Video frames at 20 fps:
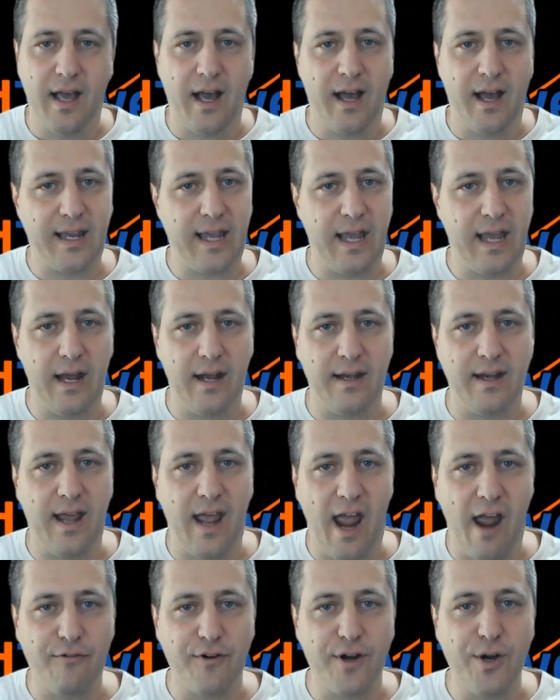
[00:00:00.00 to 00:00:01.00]
Again,
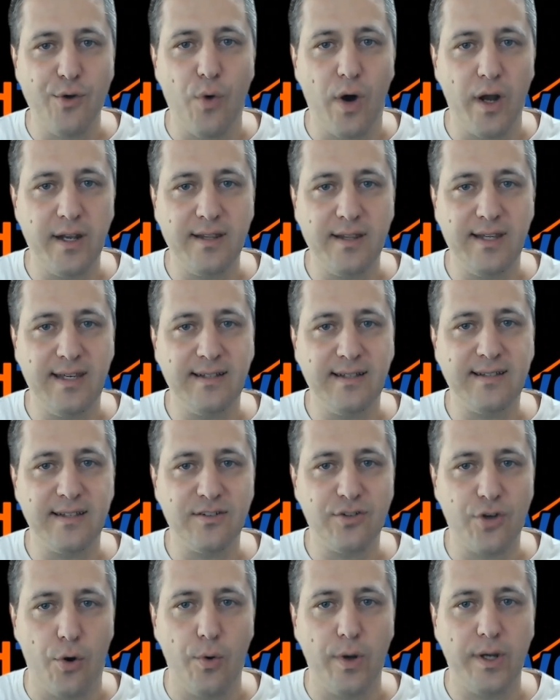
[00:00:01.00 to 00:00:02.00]
every one of these
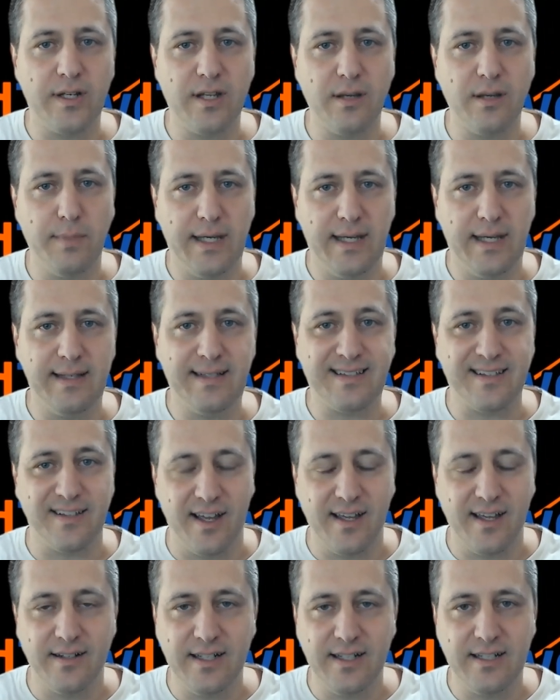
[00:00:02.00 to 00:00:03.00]
is going to be
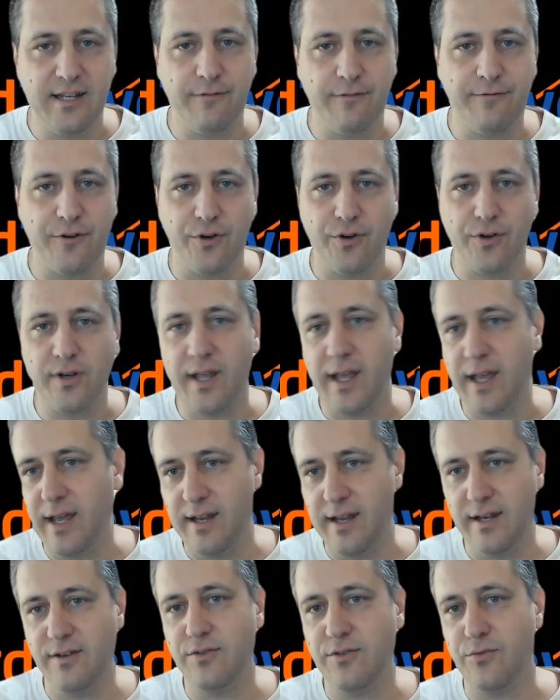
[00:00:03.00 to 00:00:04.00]
slightly different,
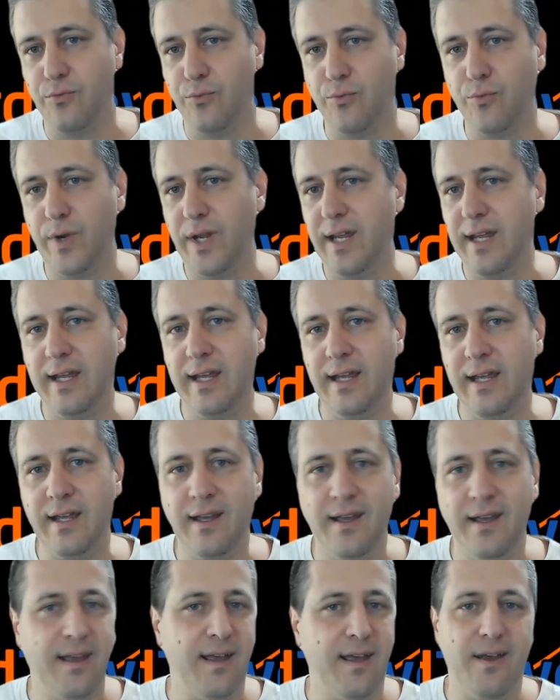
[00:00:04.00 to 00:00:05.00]
and we
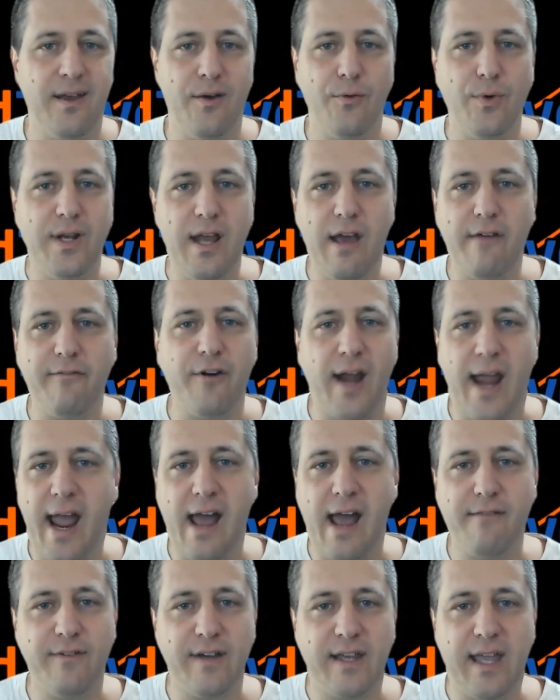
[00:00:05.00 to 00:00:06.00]
never
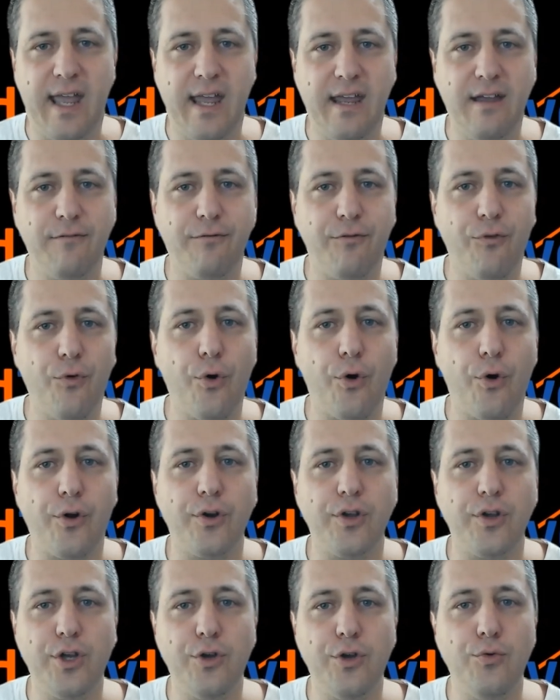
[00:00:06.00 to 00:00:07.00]
advocate
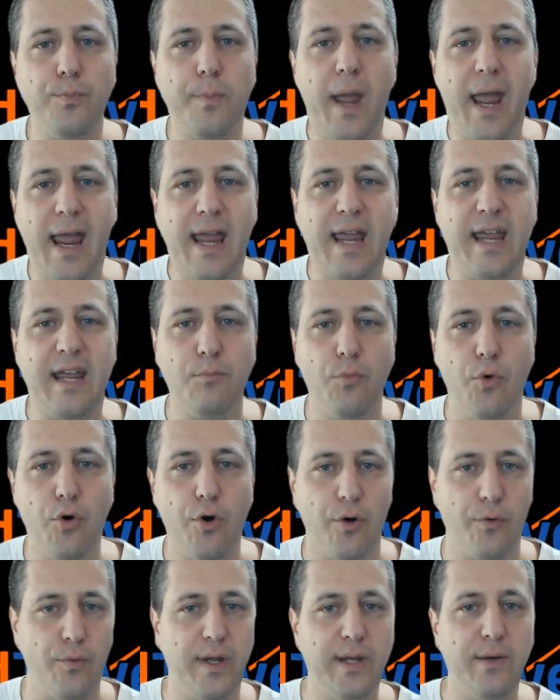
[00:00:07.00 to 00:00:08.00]
for you paying
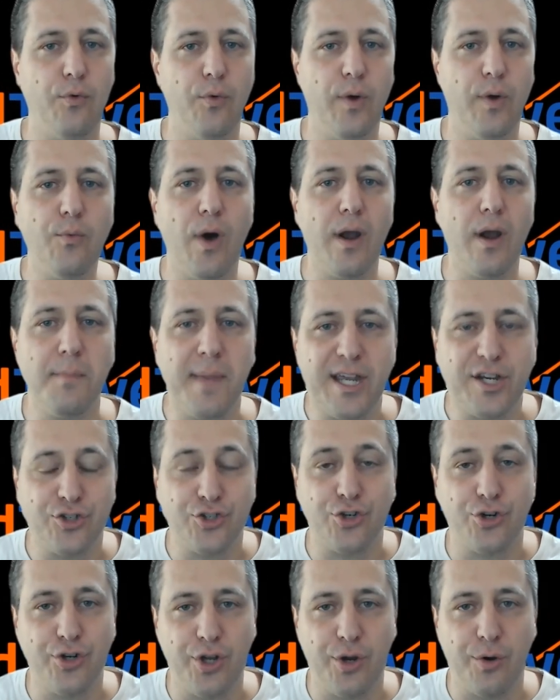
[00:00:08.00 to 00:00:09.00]
more. We want to make
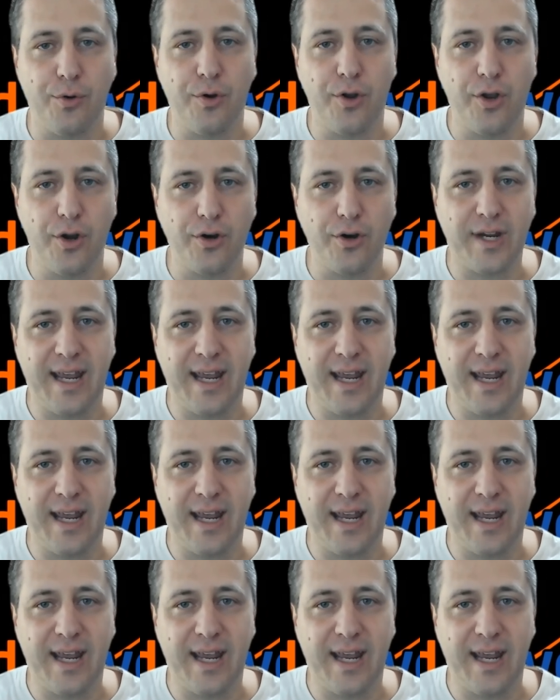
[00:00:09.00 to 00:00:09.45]
sure you're